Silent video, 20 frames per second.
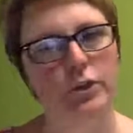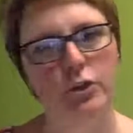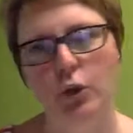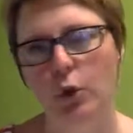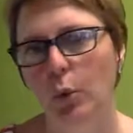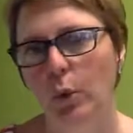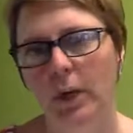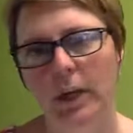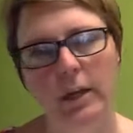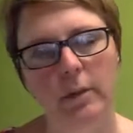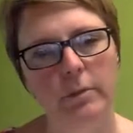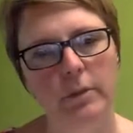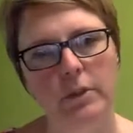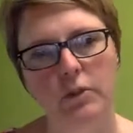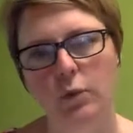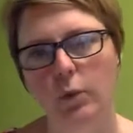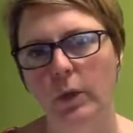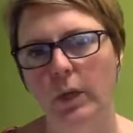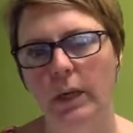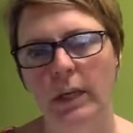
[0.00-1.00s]
doing
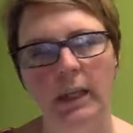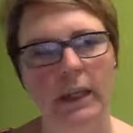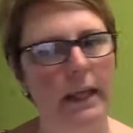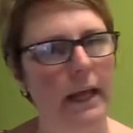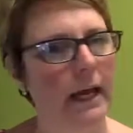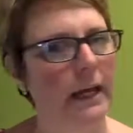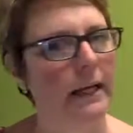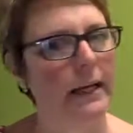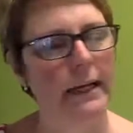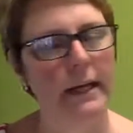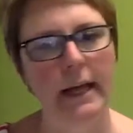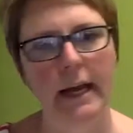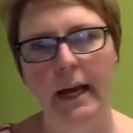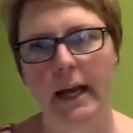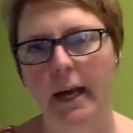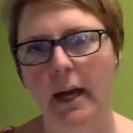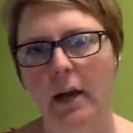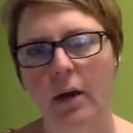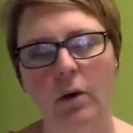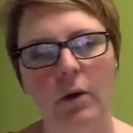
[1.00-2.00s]
between then and
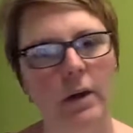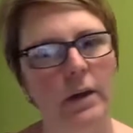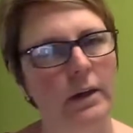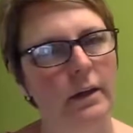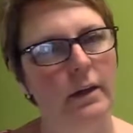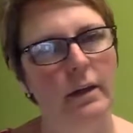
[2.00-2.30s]
now